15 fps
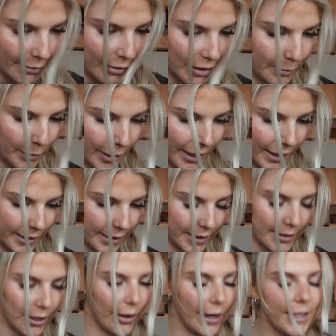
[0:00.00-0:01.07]
what the brand
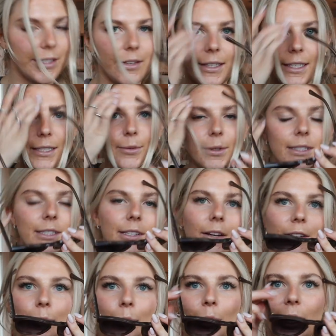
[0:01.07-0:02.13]
is. Okay, so these ones
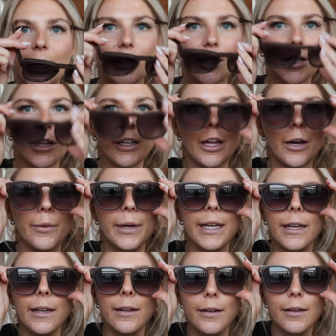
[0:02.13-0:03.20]
are the brand
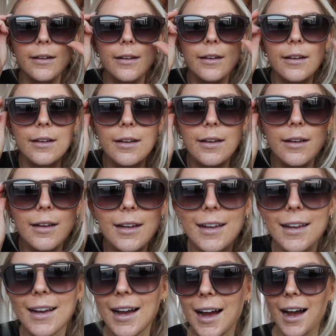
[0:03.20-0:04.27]
Chloe.
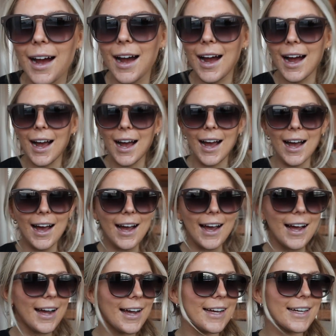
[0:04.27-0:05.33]

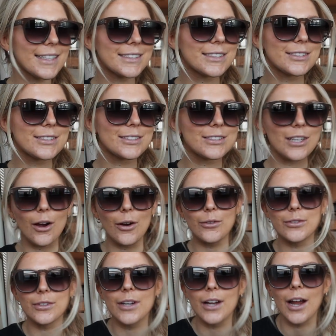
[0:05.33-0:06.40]
I
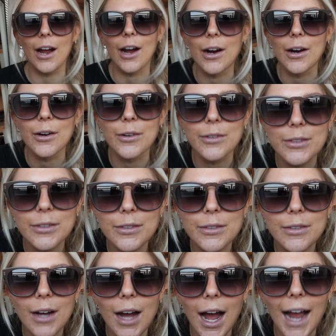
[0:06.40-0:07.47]
don't know.
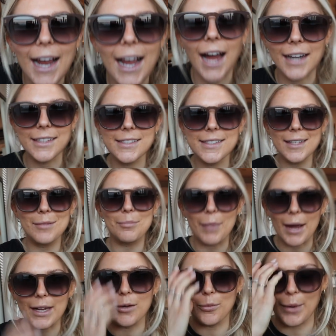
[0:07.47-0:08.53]
I honestly
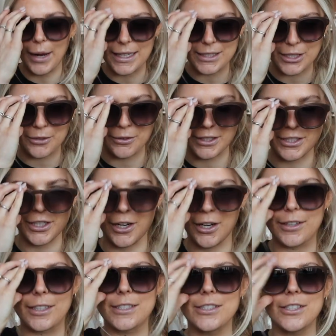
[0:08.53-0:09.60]
might wait to
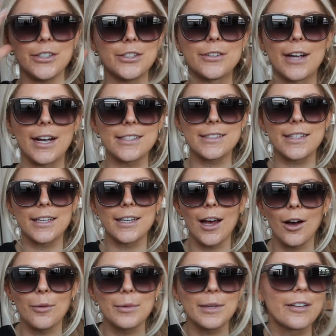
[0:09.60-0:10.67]
return until you guys can
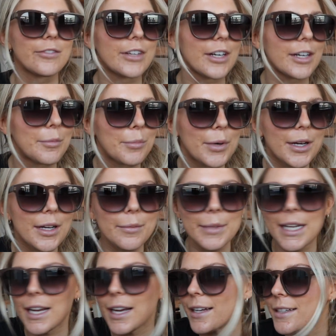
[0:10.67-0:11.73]
help give your input,
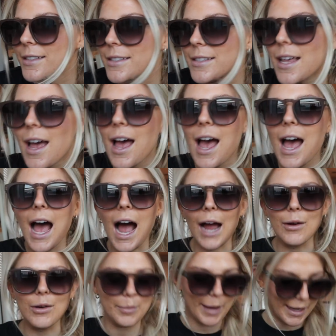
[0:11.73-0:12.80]
because
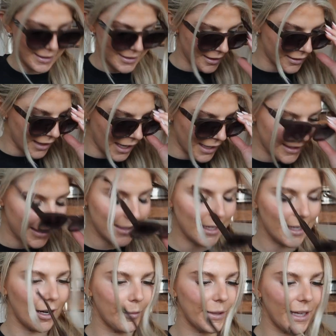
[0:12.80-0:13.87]
I will buy sunglasses
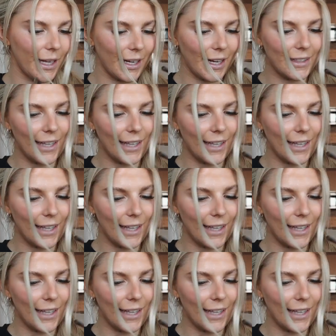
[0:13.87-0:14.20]
and I'll be like,